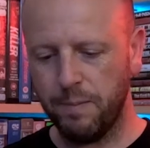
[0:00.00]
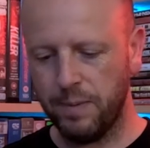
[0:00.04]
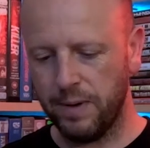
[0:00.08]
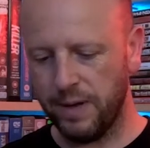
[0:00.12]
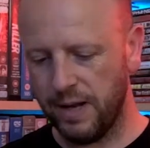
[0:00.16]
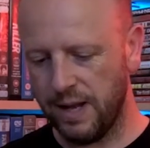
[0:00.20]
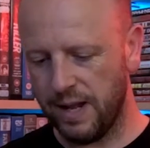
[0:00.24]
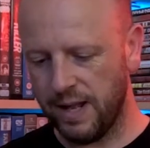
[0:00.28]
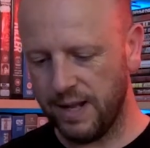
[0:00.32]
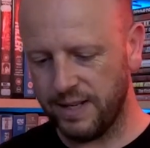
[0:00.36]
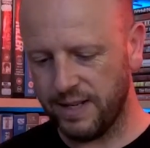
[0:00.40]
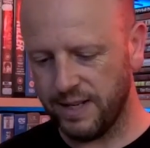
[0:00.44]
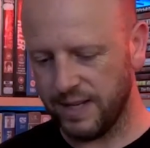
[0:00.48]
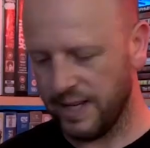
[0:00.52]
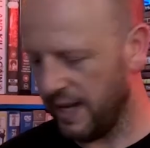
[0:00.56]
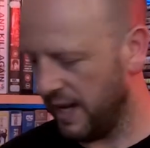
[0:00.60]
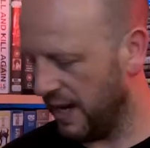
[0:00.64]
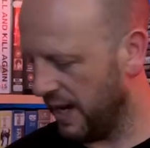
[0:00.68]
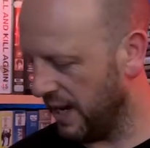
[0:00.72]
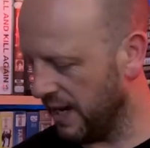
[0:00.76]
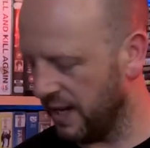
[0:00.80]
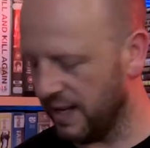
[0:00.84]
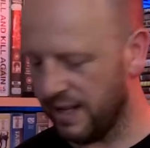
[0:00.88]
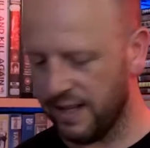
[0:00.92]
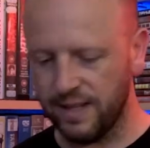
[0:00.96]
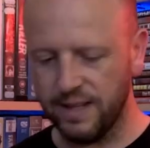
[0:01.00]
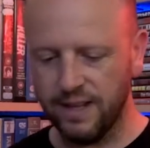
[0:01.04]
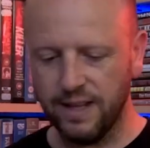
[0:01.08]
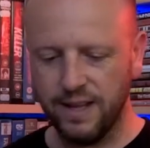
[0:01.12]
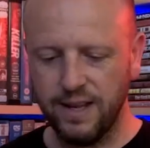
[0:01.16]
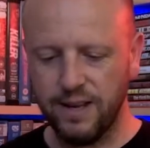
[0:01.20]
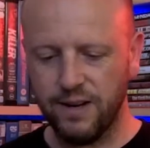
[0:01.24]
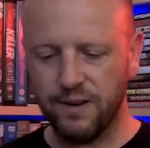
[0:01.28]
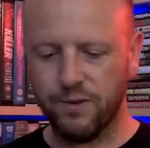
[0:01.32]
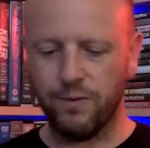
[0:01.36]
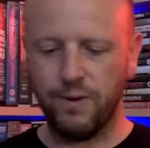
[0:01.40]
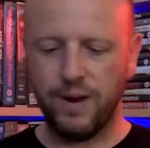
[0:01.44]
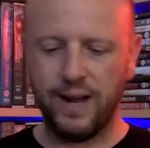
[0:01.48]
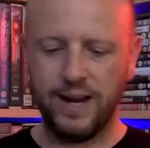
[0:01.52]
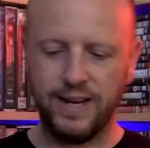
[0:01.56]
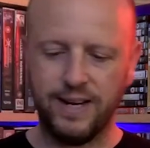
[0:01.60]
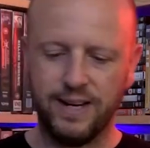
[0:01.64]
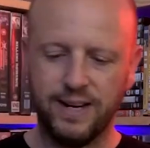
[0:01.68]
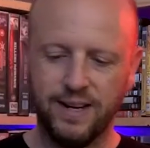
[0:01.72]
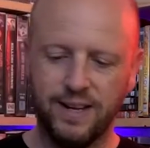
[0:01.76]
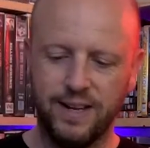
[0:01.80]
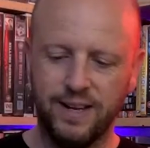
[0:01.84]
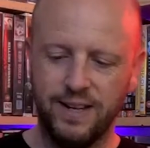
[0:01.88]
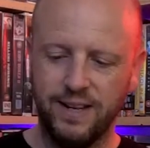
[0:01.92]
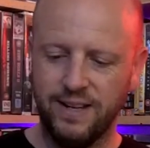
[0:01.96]
Bloody hell.
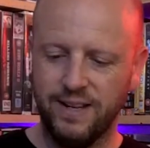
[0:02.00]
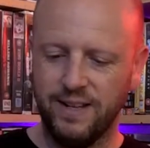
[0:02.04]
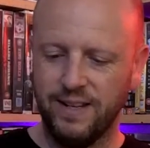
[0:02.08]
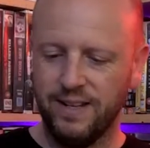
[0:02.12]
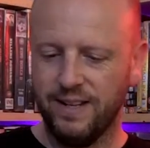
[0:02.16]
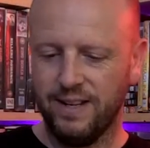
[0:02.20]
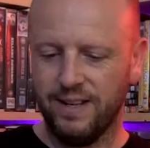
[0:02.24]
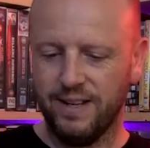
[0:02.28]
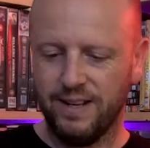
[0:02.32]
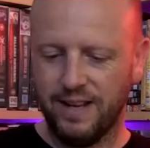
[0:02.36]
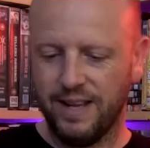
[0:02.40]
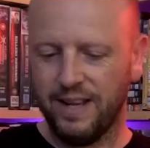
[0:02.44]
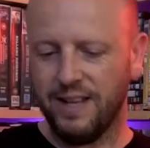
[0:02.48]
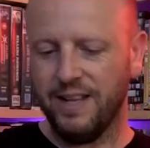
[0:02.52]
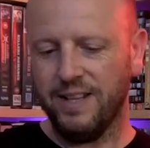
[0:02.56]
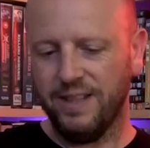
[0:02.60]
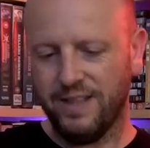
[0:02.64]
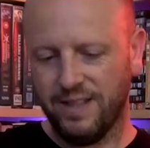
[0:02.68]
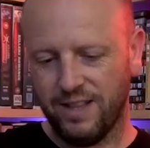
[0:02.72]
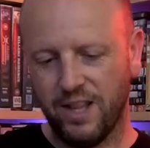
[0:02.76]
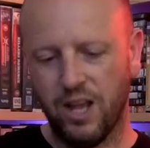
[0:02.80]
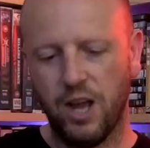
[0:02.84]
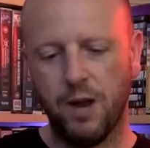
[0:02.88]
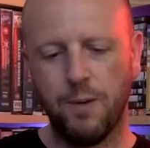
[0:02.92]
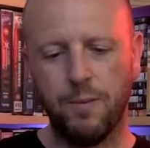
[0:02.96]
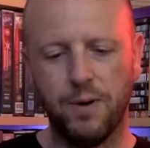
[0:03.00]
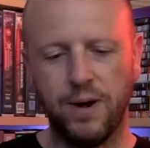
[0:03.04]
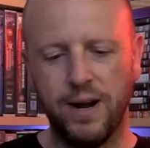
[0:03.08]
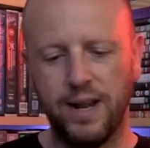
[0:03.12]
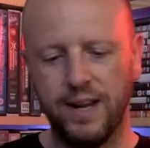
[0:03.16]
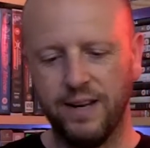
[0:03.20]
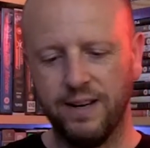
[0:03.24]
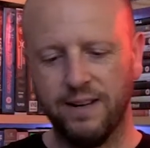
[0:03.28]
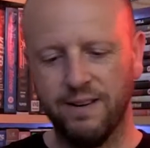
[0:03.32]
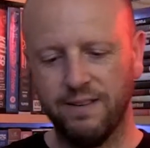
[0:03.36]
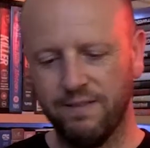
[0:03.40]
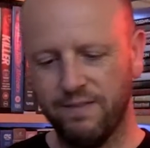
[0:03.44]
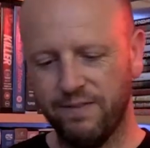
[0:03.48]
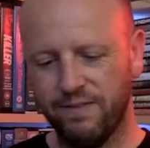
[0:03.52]
Right, now we're in.